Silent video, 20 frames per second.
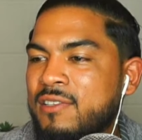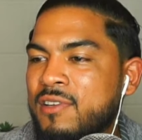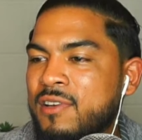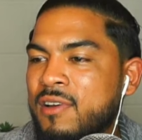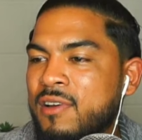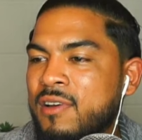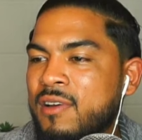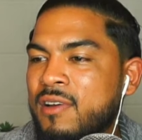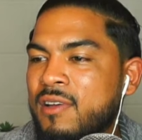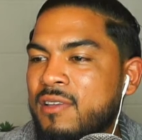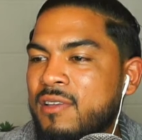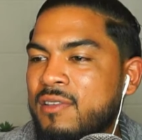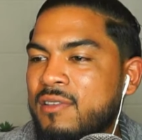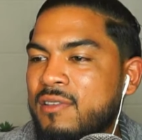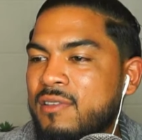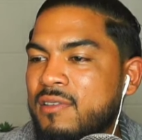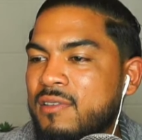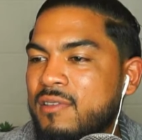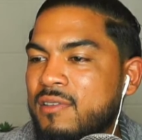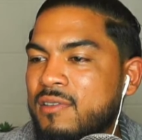to
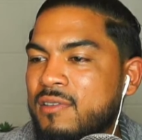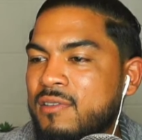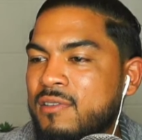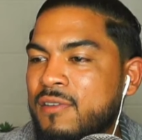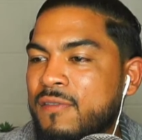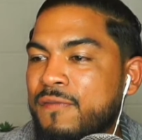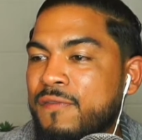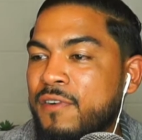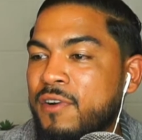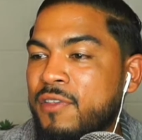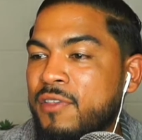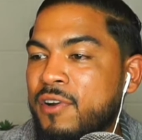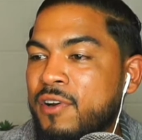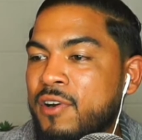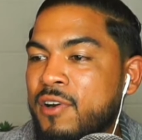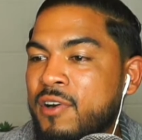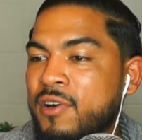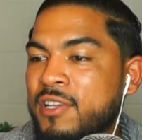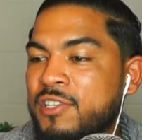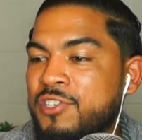further
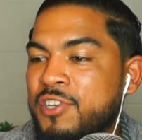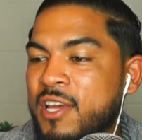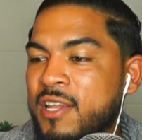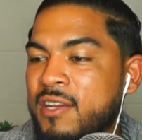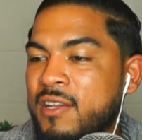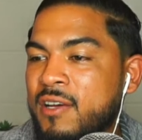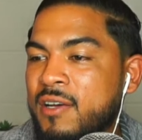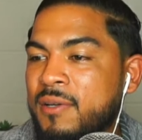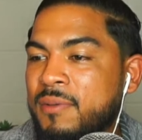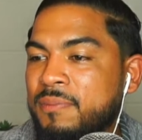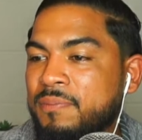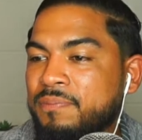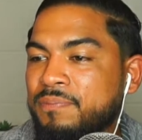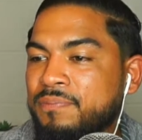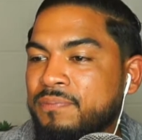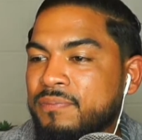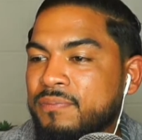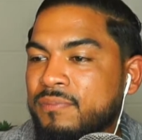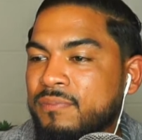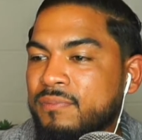her agenda.
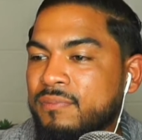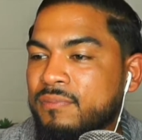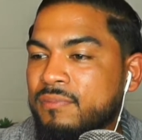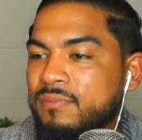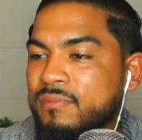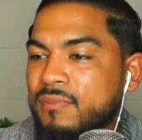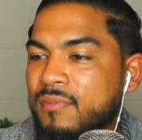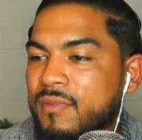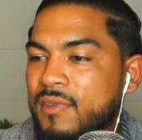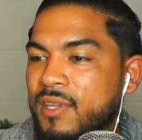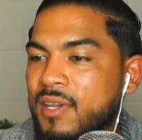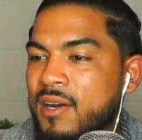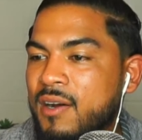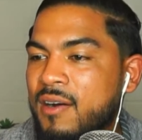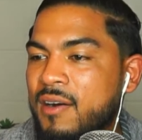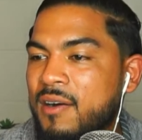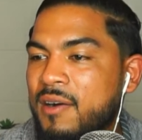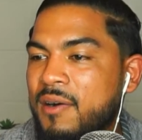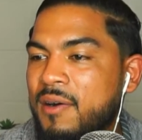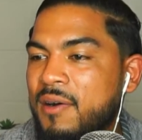
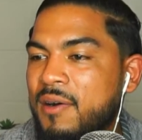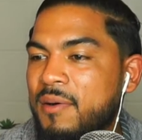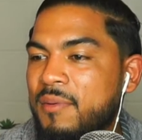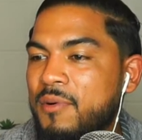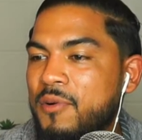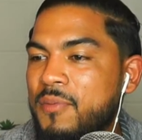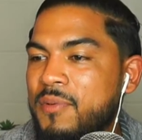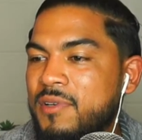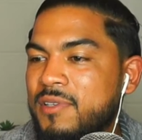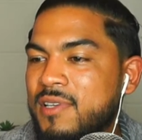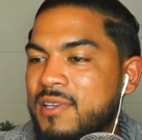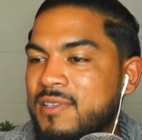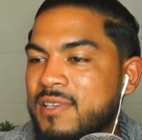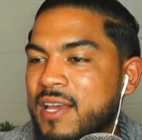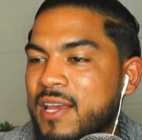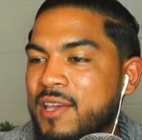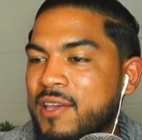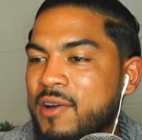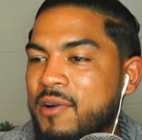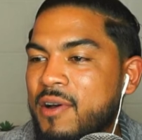Uber says,
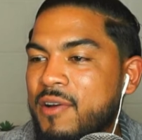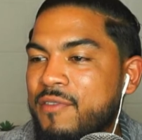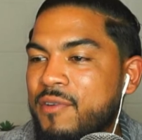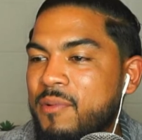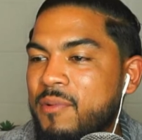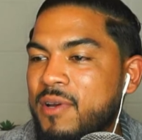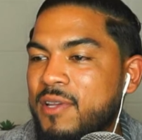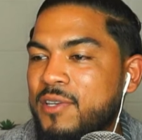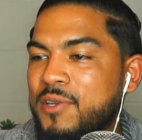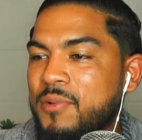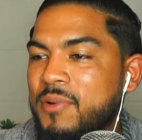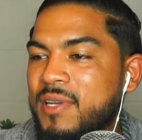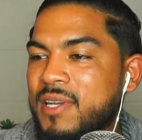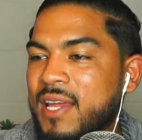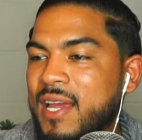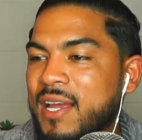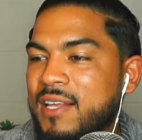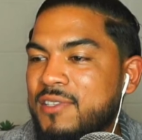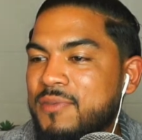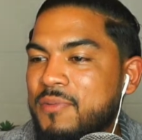"Hey yo, everyone, do a
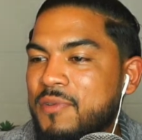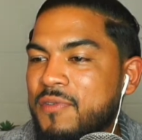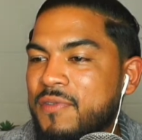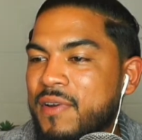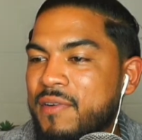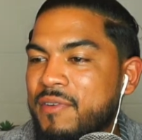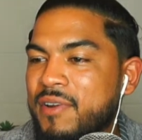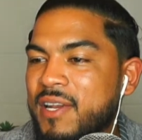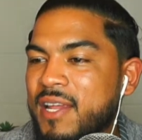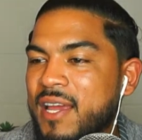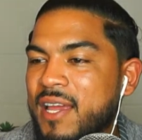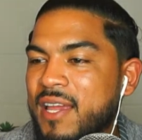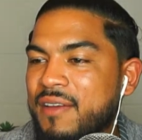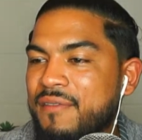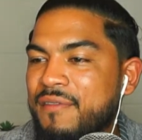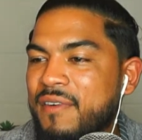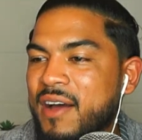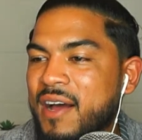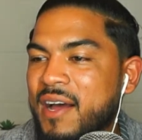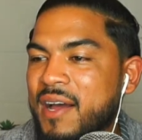dance move every day
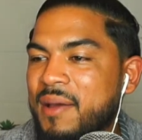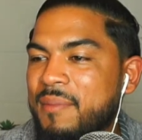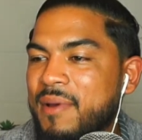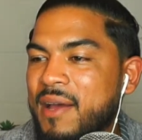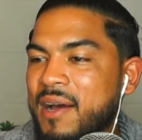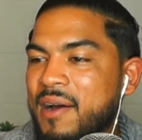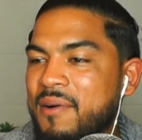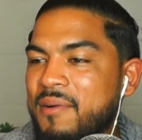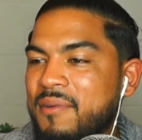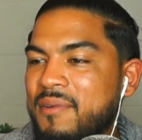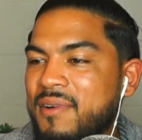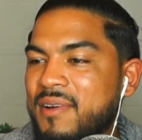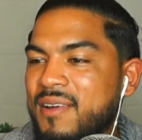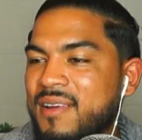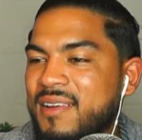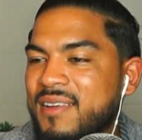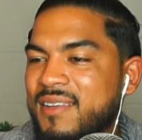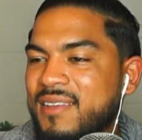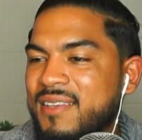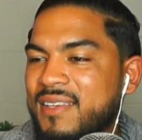and vibe out."
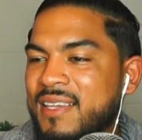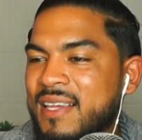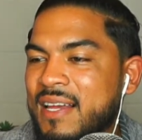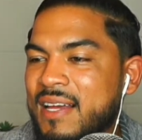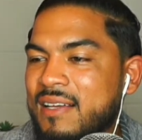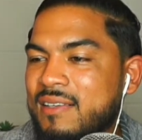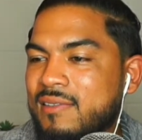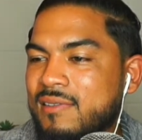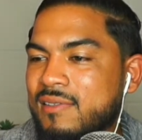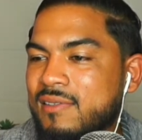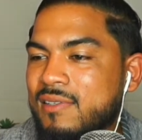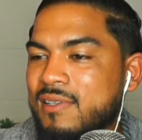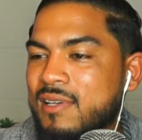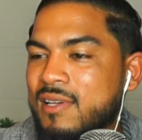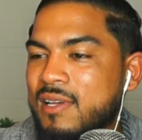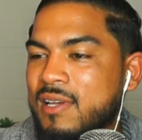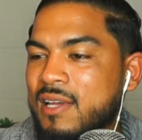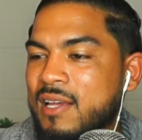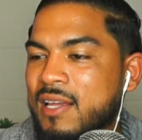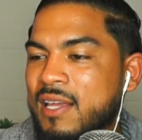Yes,
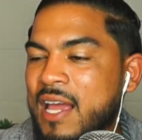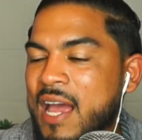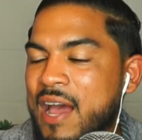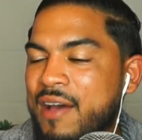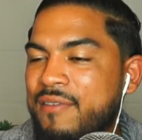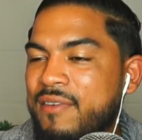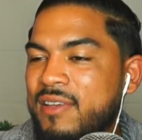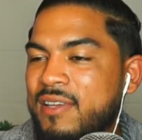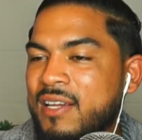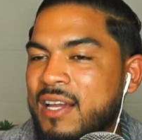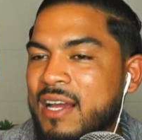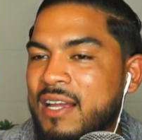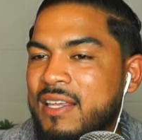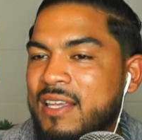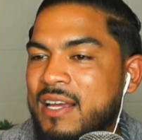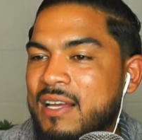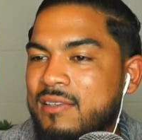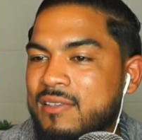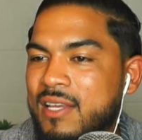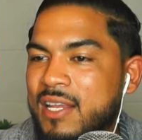
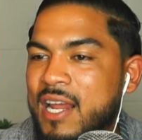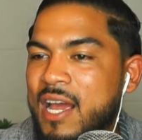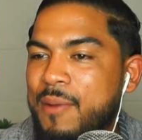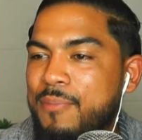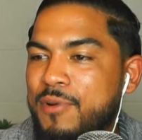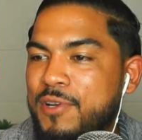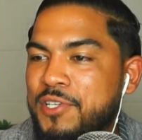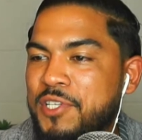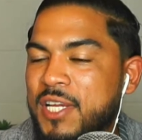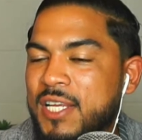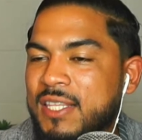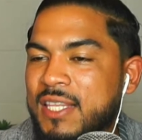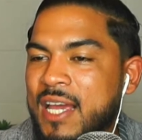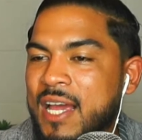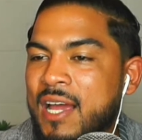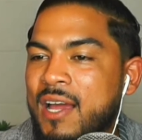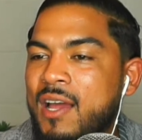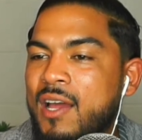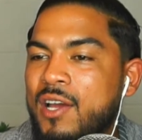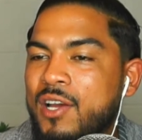yes, and I appreciate
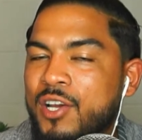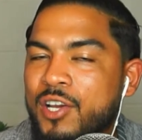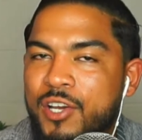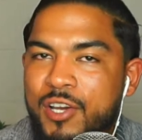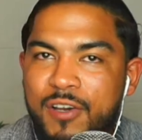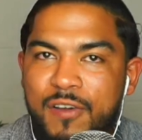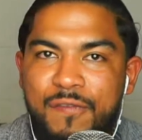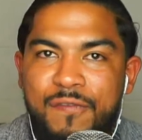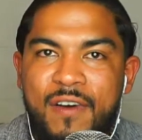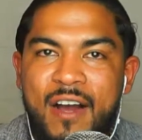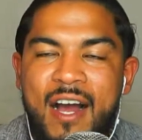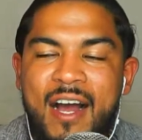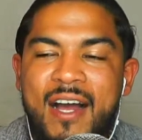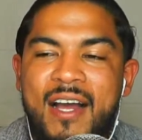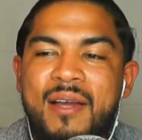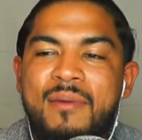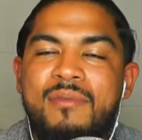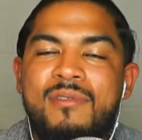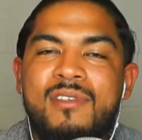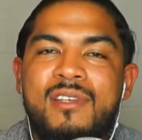that. Good
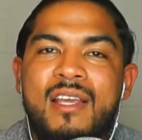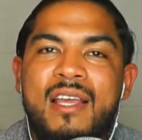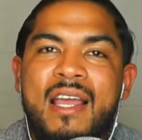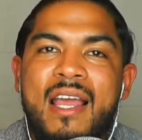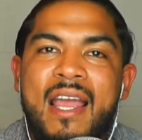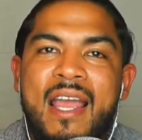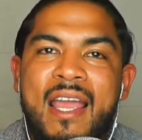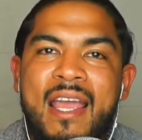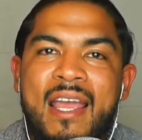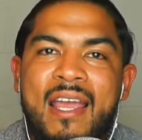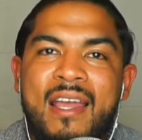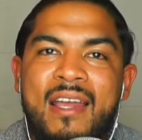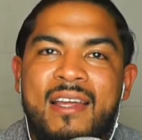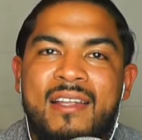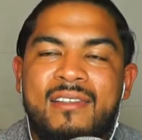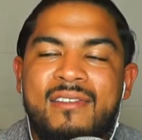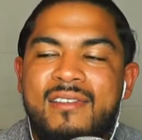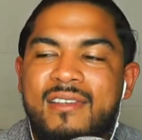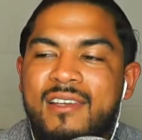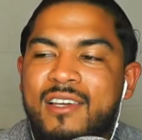vibes
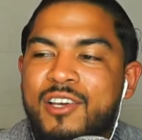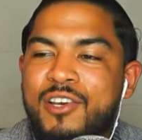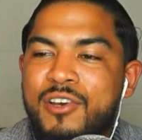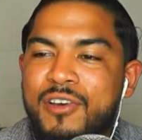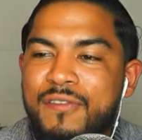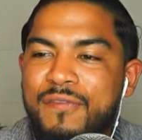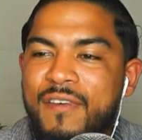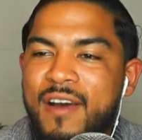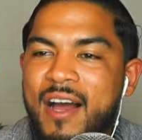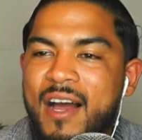and good